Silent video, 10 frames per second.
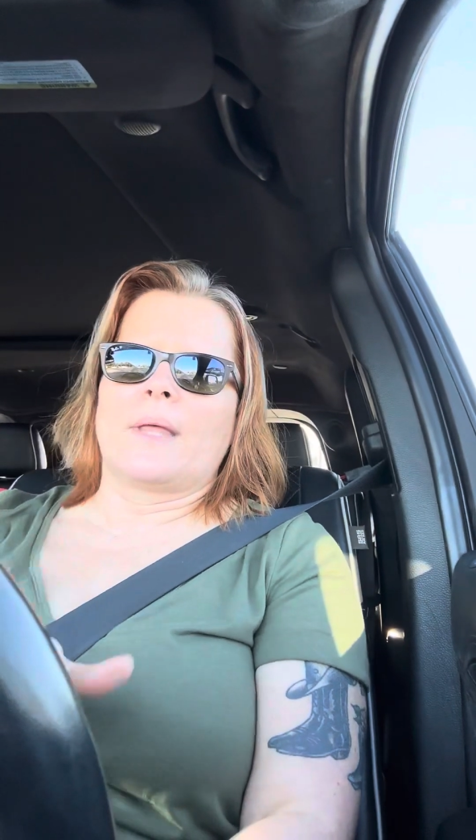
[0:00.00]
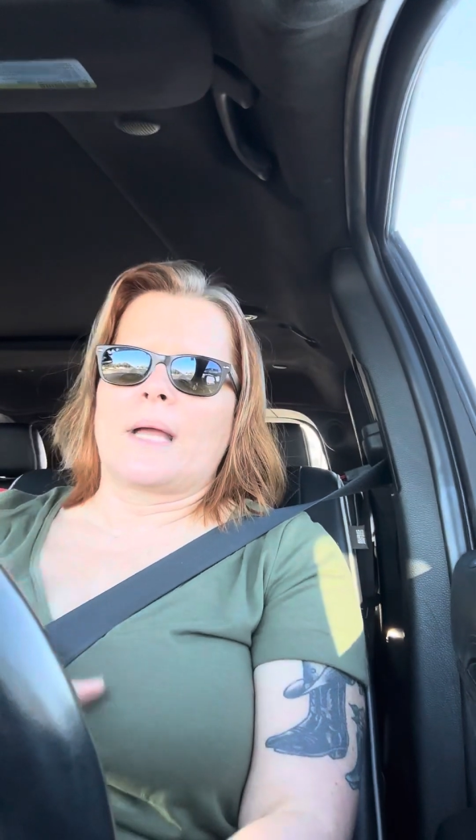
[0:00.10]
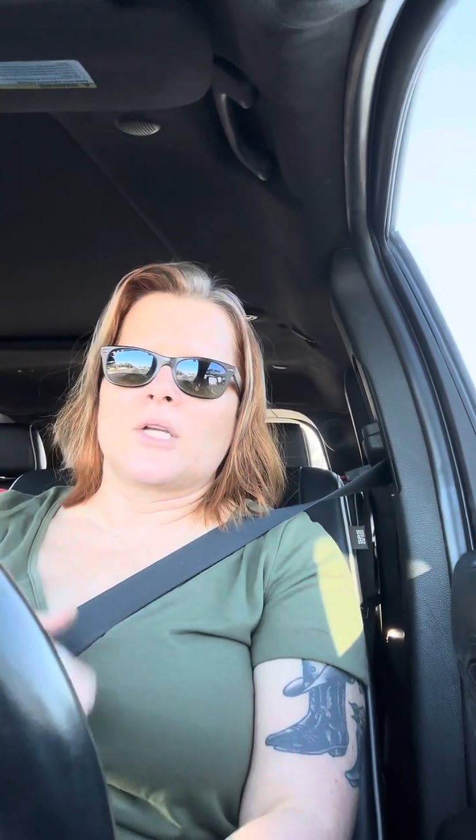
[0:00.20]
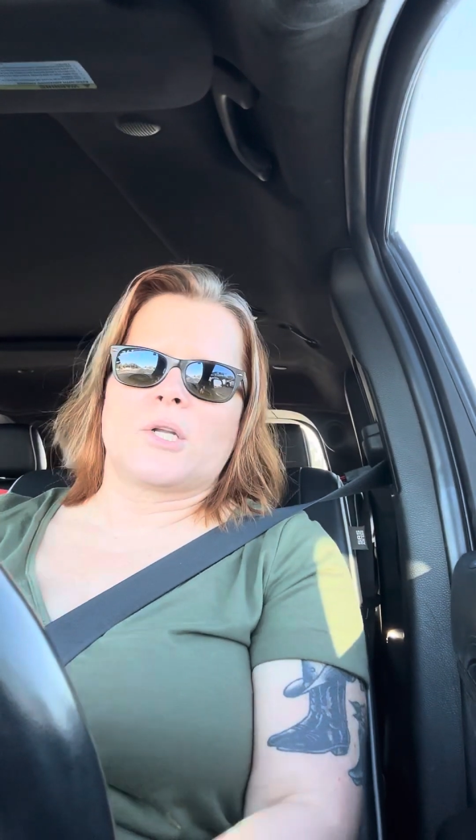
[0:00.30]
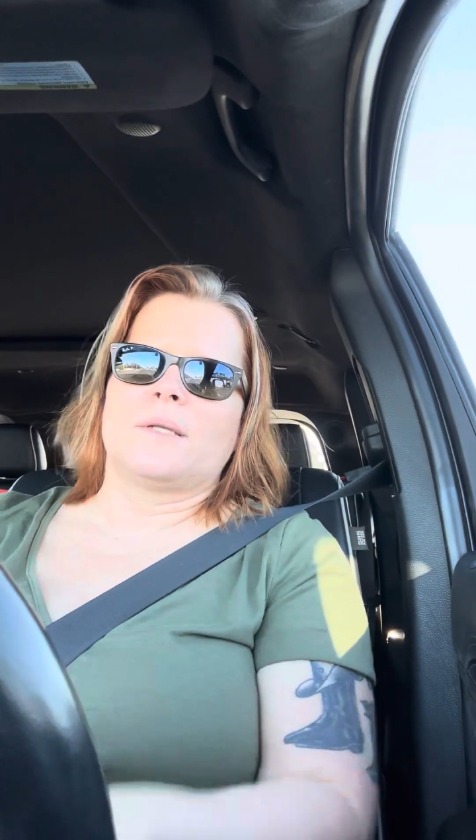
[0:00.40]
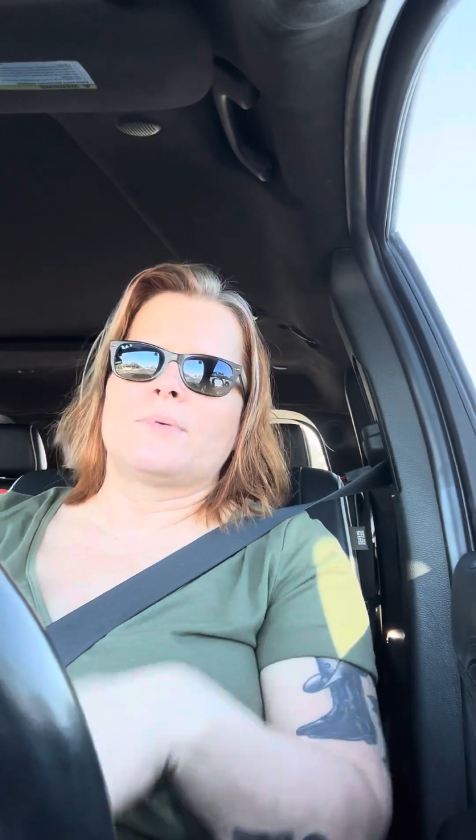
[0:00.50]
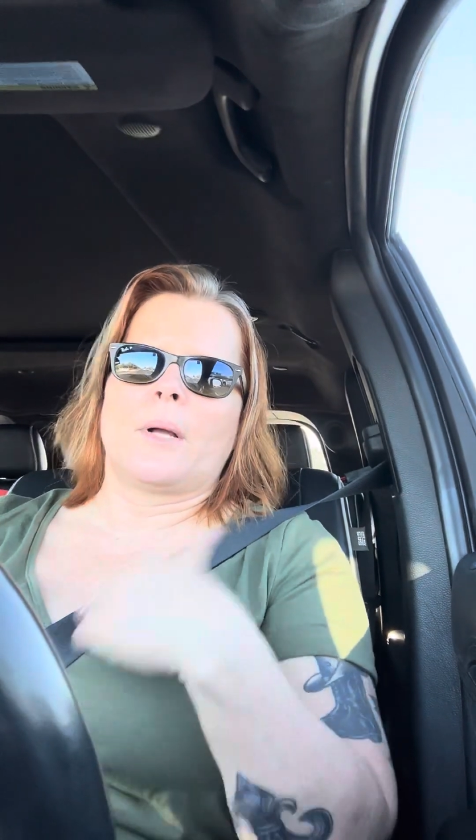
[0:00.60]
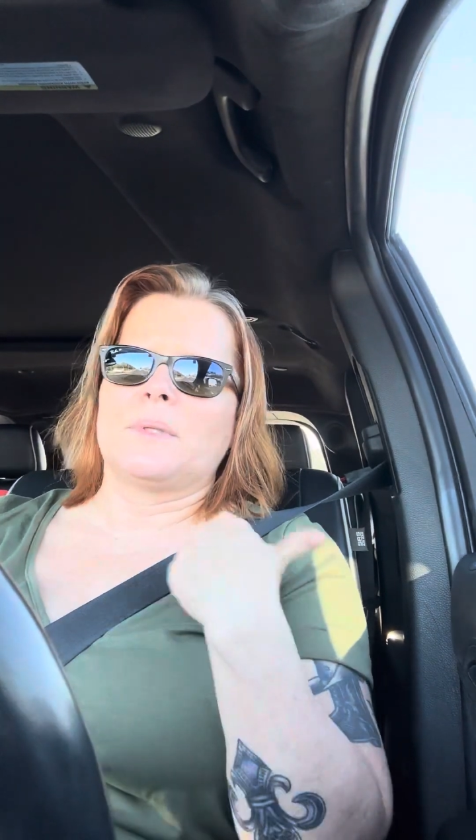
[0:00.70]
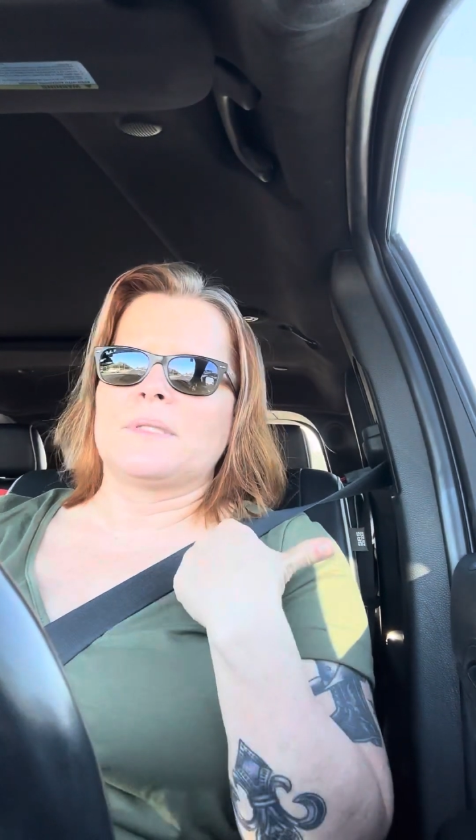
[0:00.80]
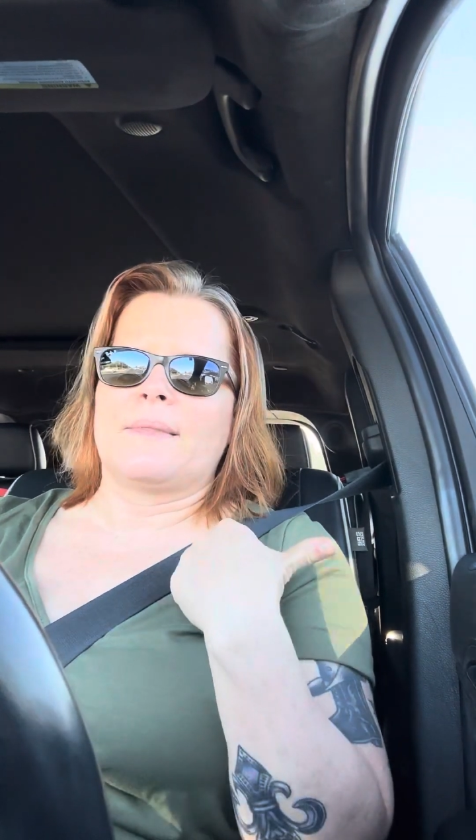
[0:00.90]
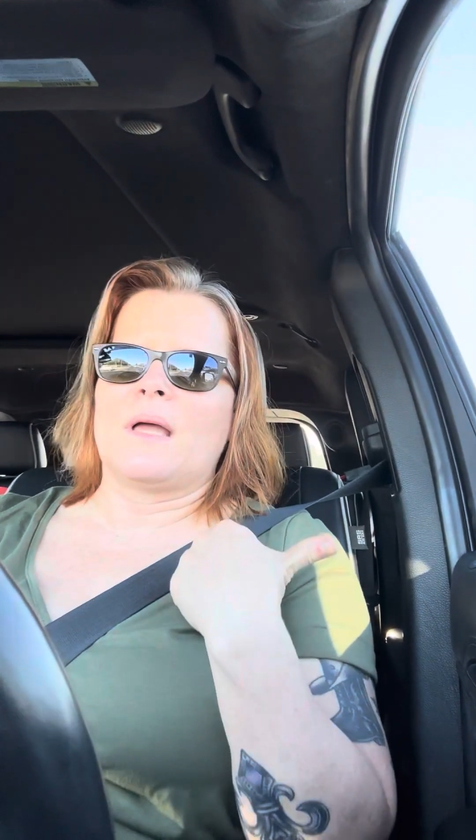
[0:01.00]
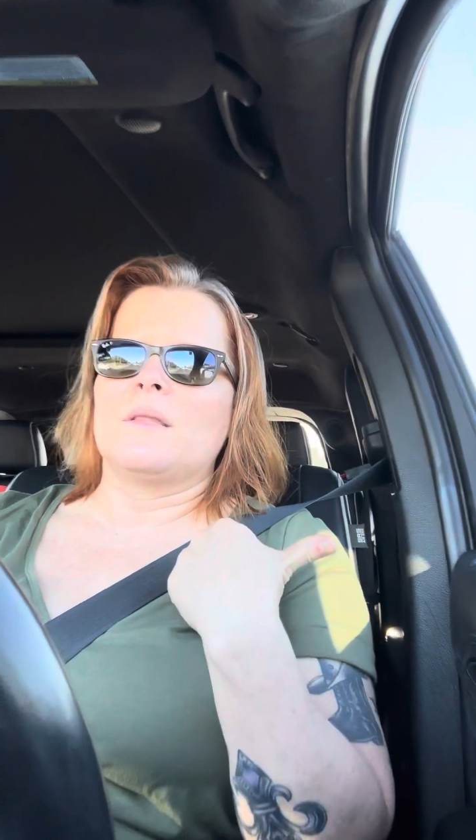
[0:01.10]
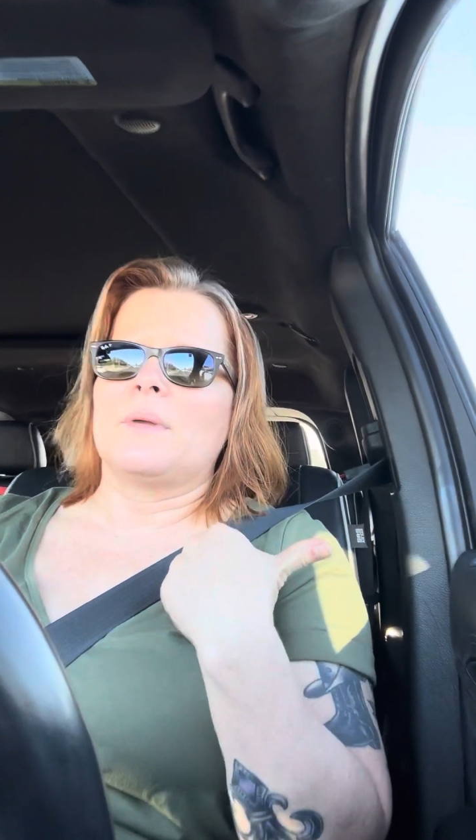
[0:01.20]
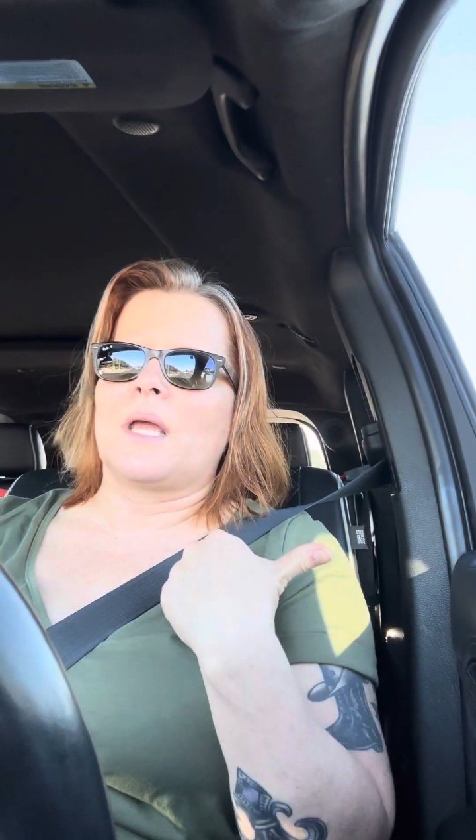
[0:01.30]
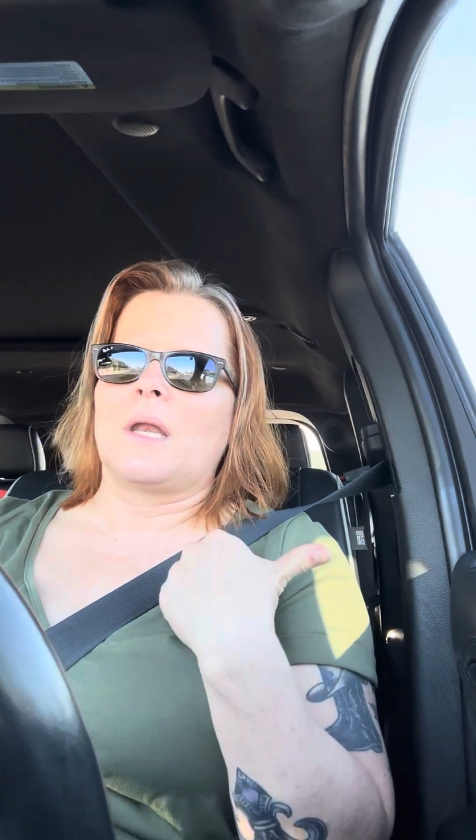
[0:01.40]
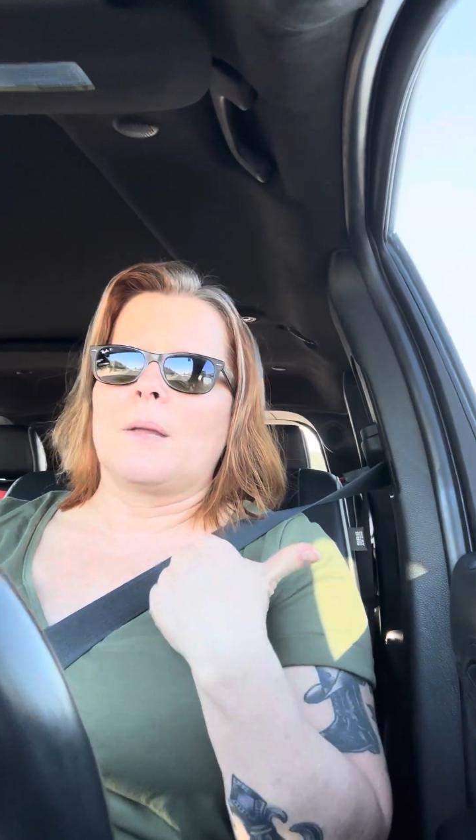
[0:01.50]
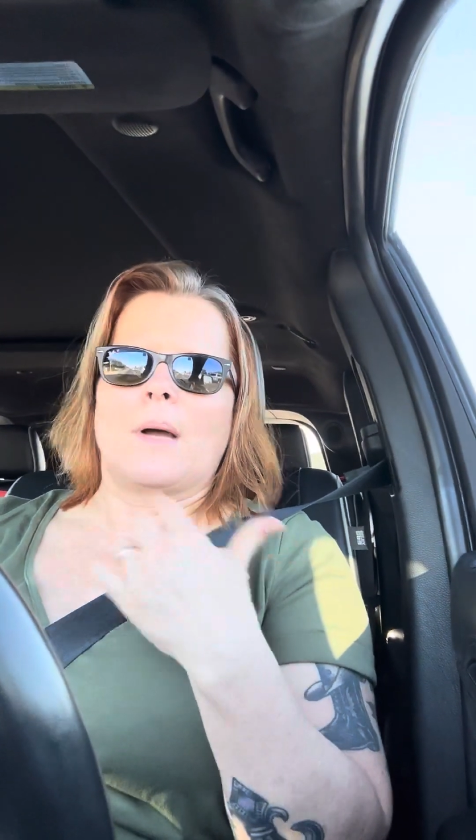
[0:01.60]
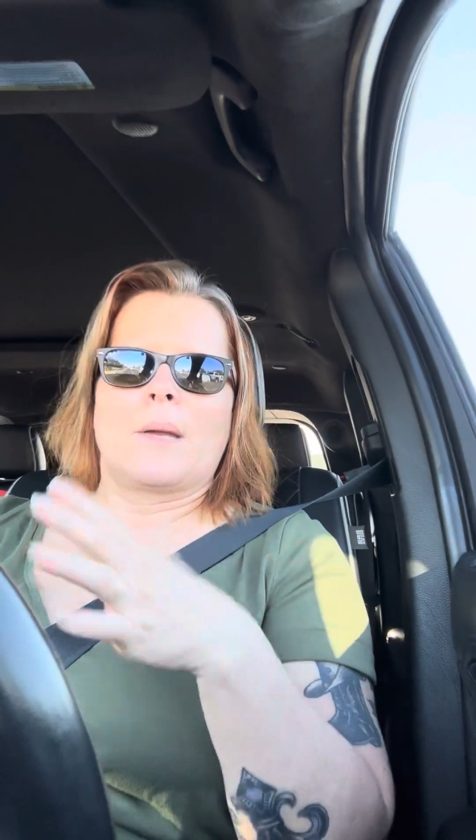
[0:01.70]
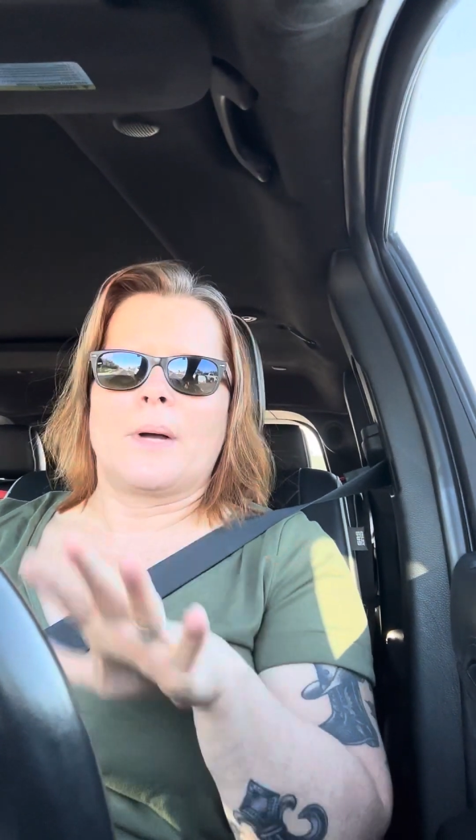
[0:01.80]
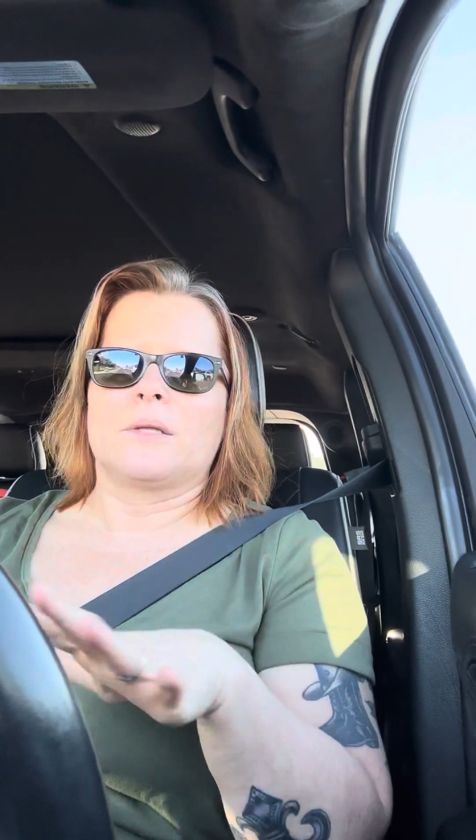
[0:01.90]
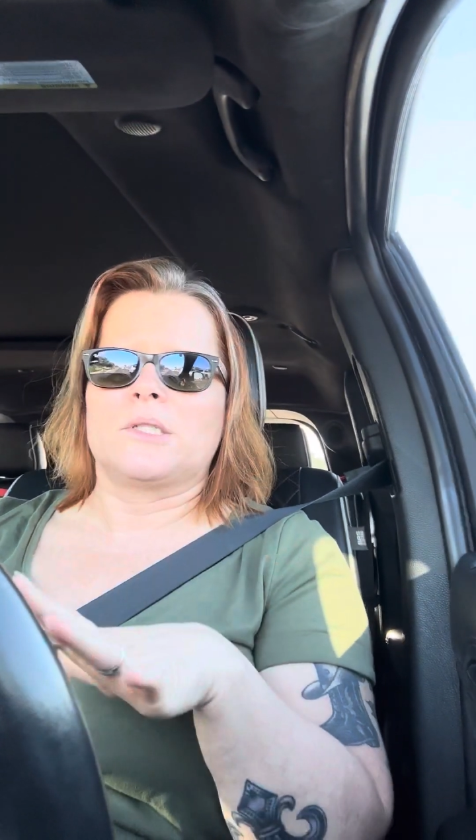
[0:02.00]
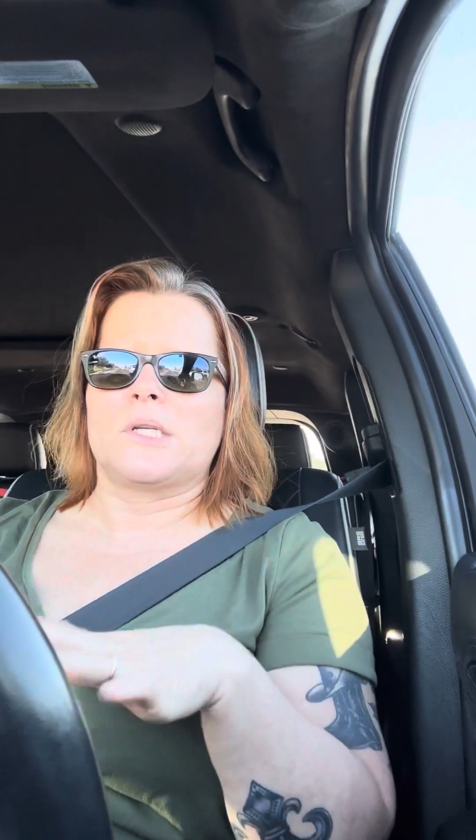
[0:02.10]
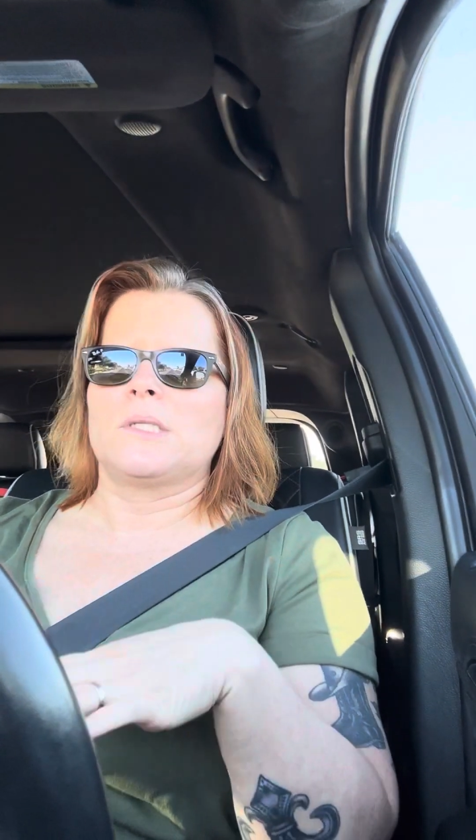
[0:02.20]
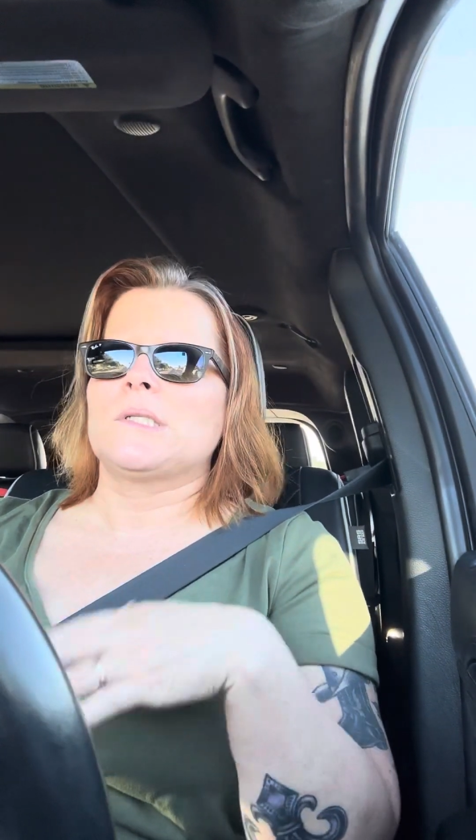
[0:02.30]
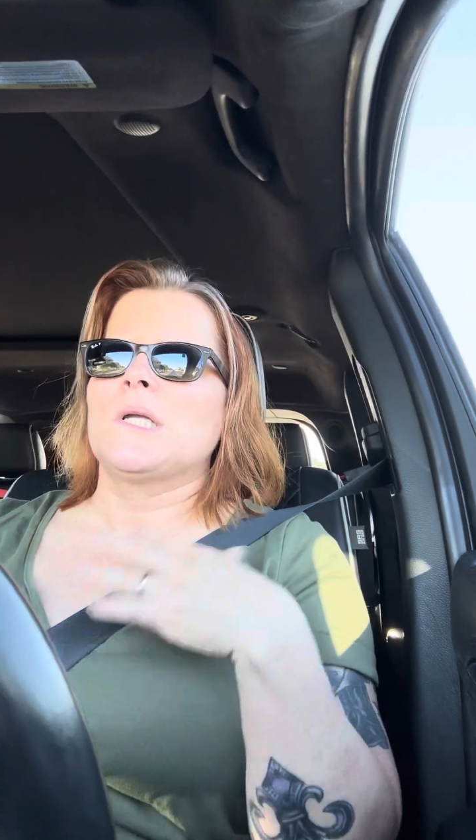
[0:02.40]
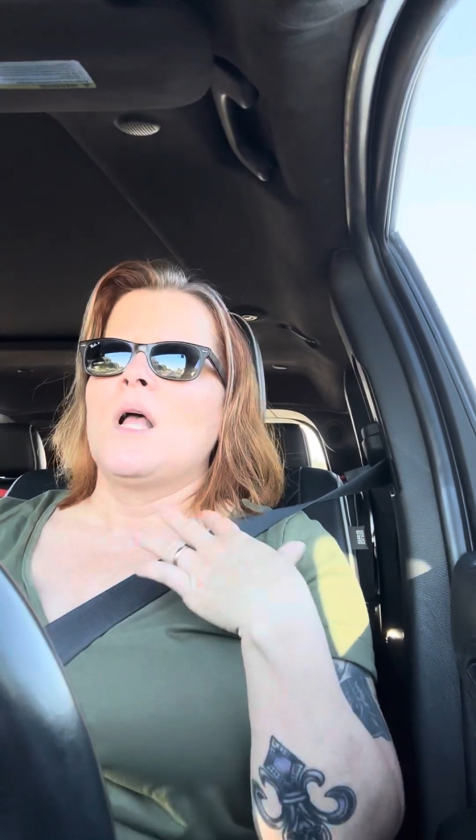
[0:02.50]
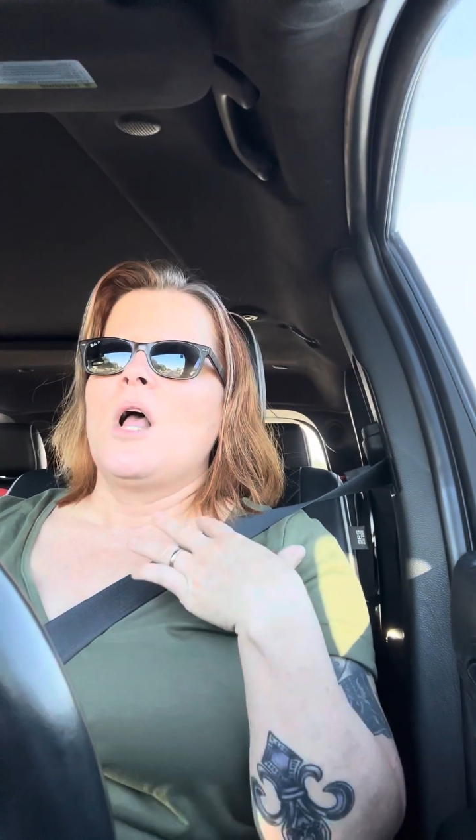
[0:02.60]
Like I should have probably said that in the beginning, my apologies.